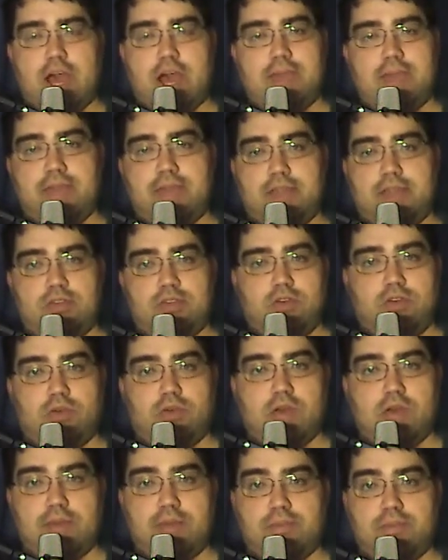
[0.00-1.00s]
I make no
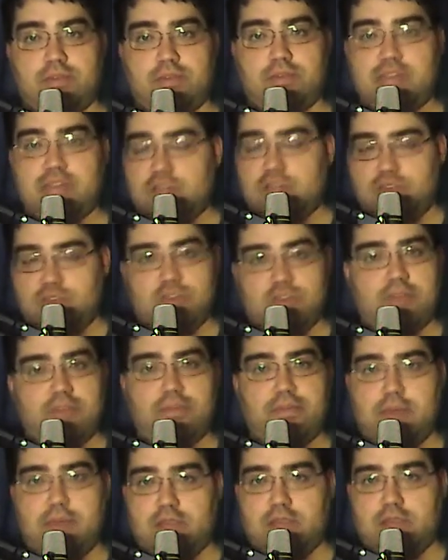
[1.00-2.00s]
compensations off of
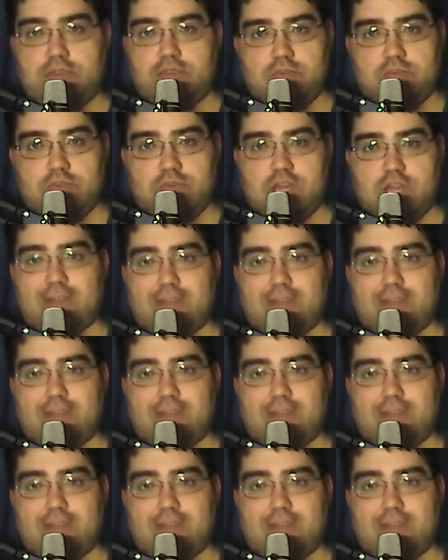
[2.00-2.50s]
my YouTube channel.